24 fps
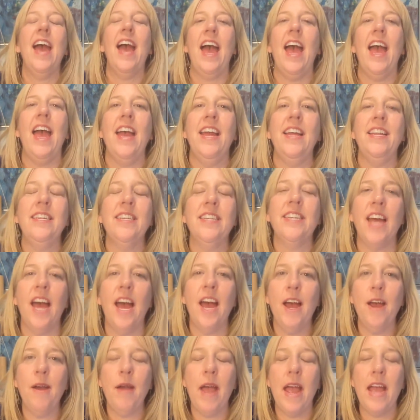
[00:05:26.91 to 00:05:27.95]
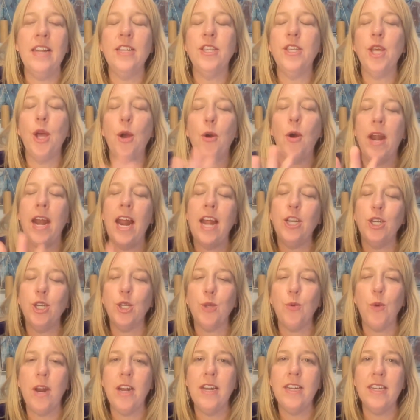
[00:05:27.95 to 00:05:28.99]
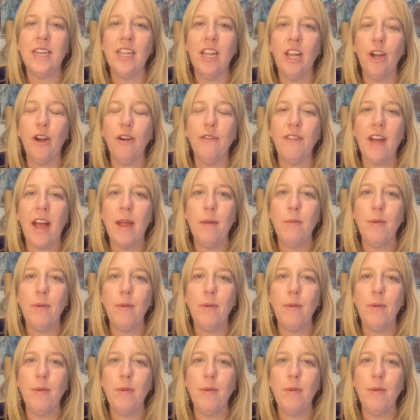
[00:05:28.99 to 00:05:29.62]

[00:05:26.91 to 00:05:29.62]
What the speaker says: And I just wanted to clarify,